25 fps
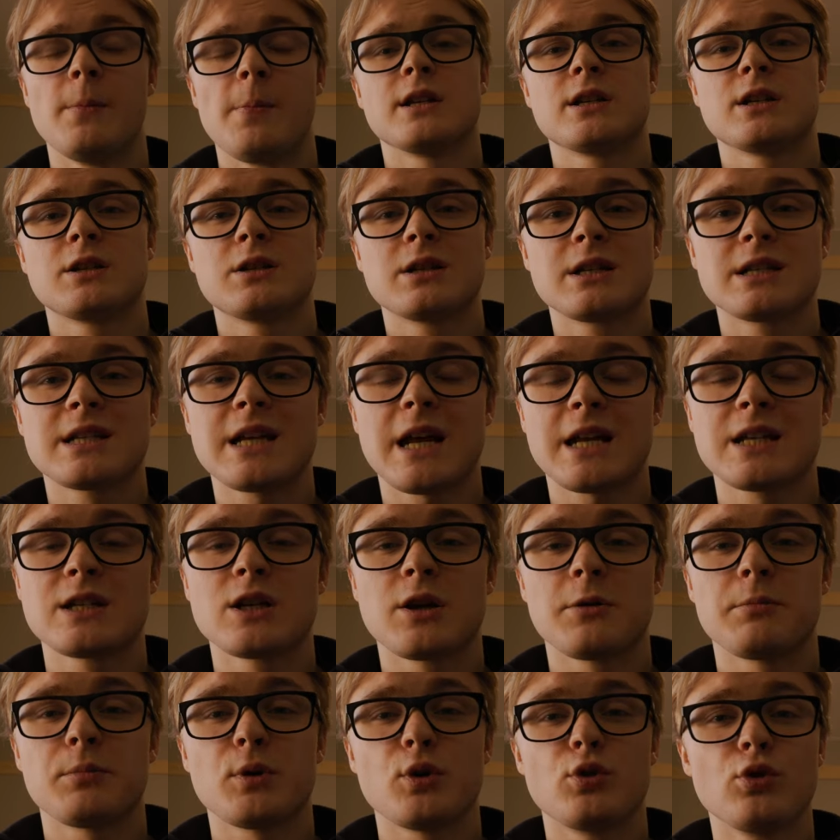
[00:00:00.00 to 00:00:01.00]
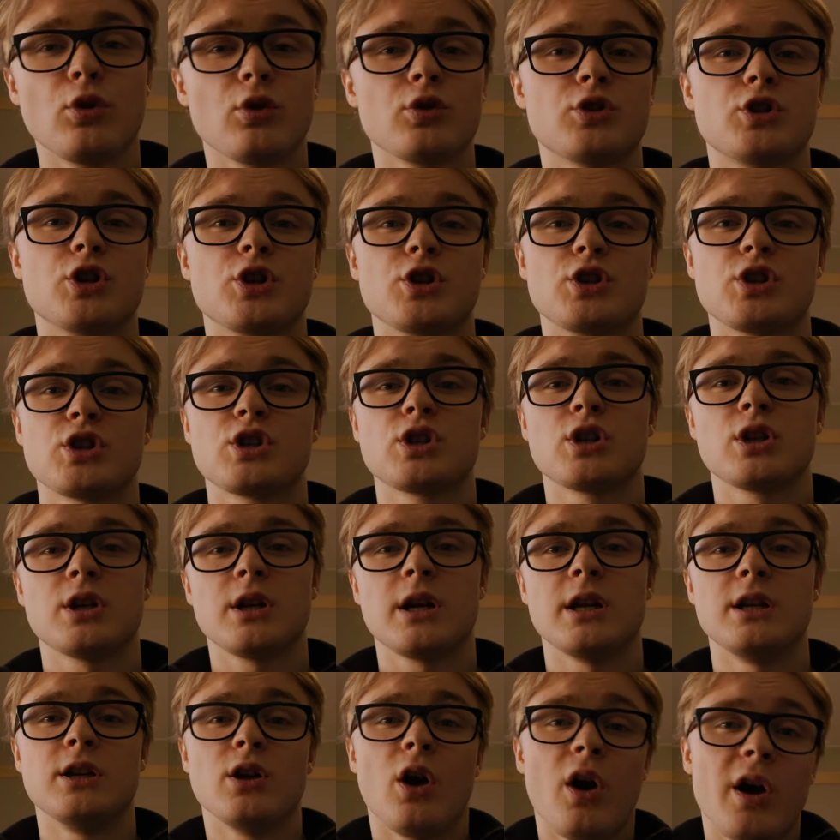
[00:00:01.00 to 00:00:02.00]
And to set up not just
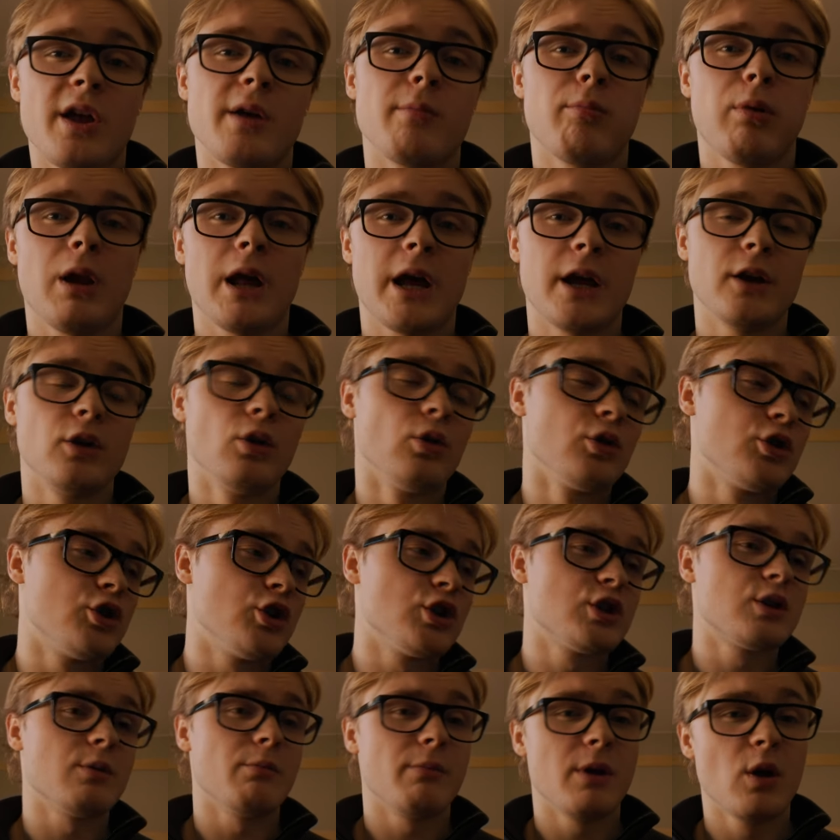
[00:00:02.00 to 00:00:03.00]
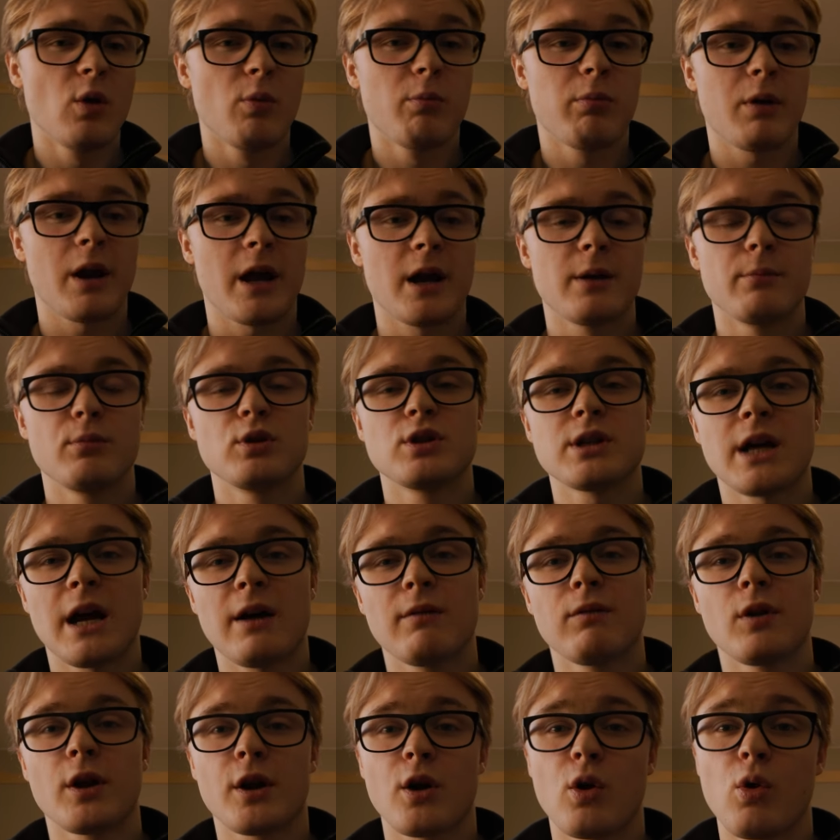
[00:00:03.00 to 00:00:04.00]
a diet plan, not just a meal plan, but to
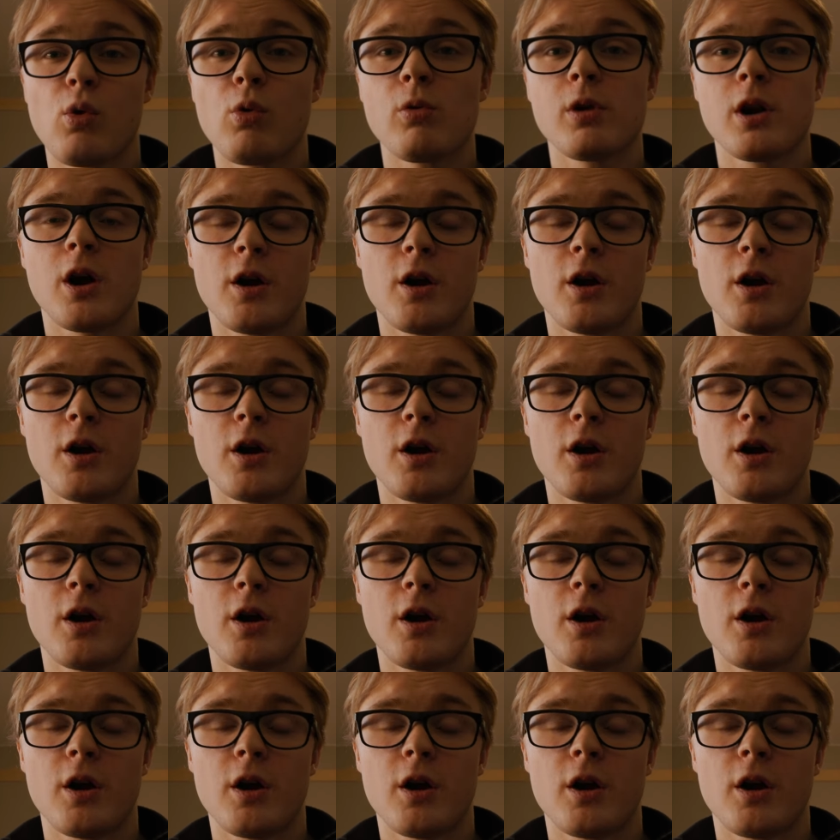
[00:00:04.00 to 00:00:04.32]
have like a whole